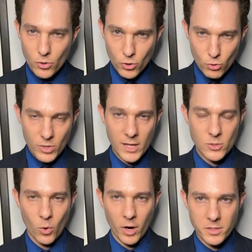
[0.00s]
who
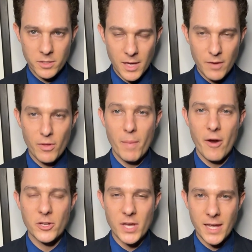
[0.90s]
gets what if the
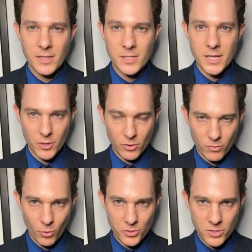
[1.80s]
marriage ends in
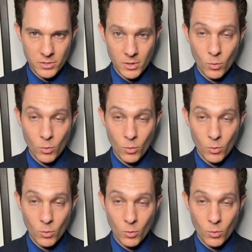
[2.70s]
divorce.